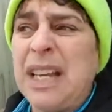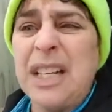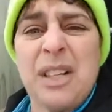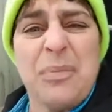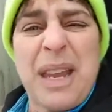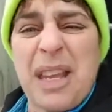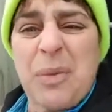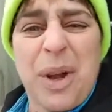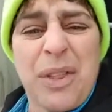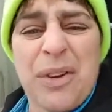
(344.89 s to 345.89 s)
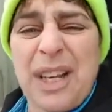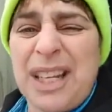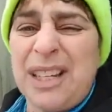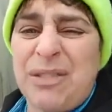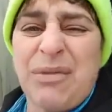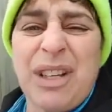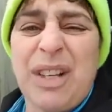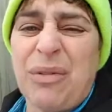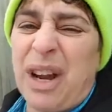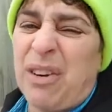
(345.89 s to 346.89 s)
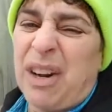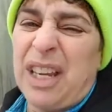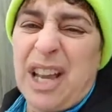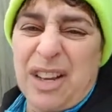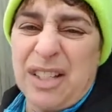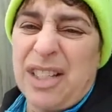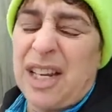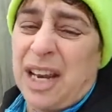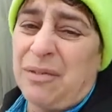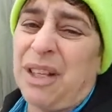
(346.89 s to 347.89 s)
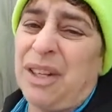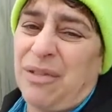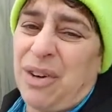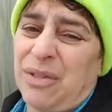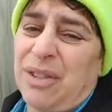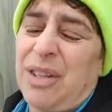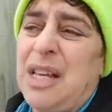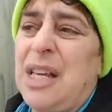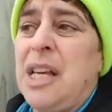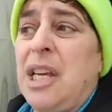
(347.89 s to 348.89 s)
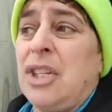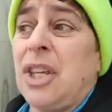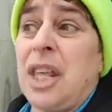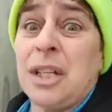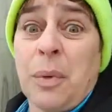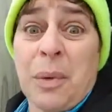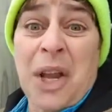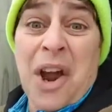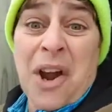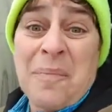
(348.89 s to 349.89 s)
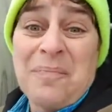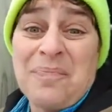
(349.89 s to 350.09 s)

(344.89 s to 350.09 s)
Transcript: Because, man, the weather, it is really cray-cray yuck today. Really gross. So that's where we are.